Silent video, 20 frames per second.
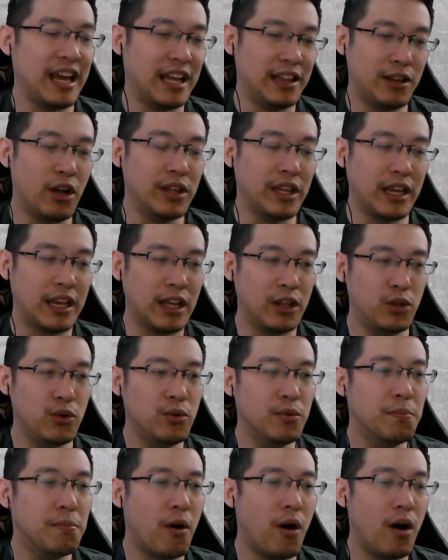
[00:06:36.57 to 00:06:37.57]
I thought they can
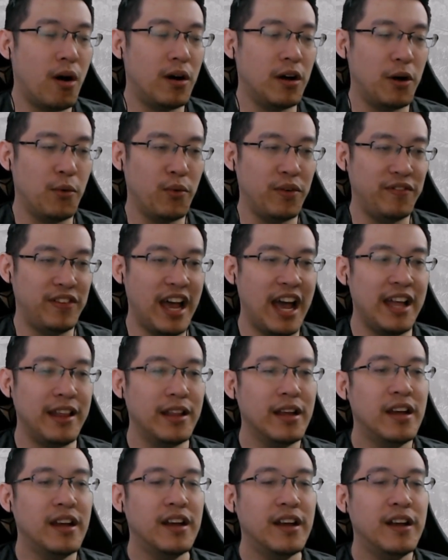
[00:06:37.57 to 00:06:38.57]
do more with that.
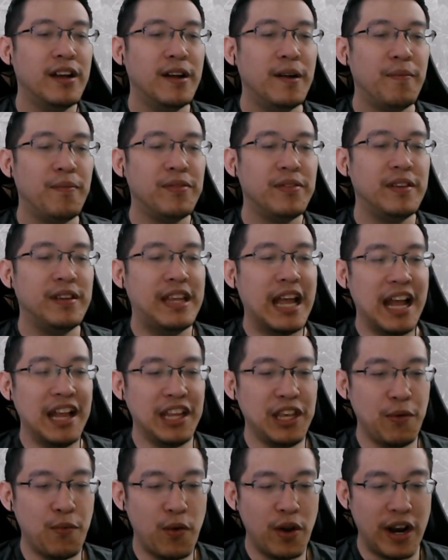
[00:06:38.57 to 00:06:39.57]
Then
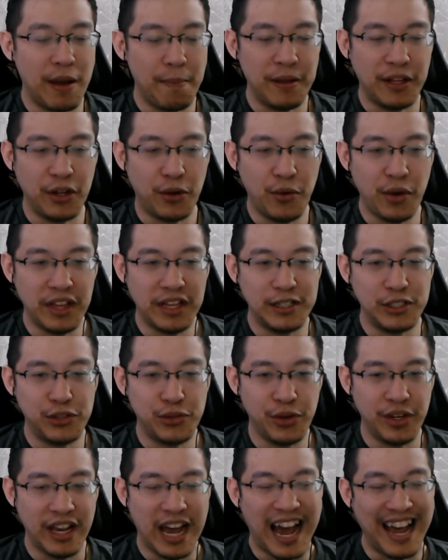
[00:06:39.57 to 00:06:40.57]
it would have been a great turn
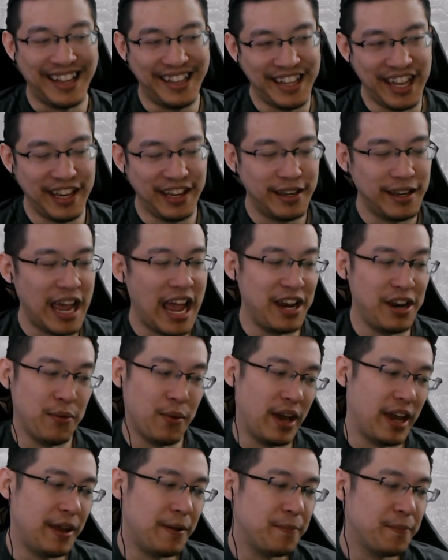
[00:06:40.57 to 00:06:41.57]
3, I think,
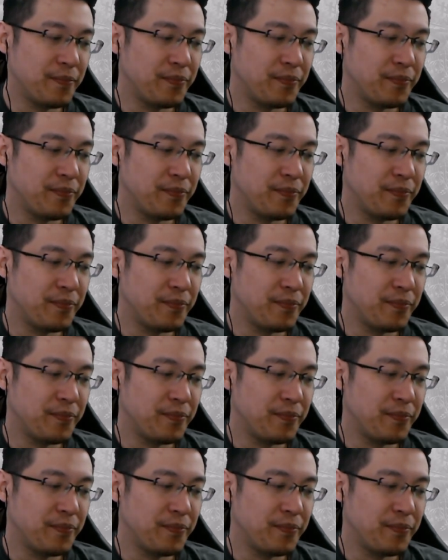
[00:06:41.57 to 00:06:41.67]
anyway.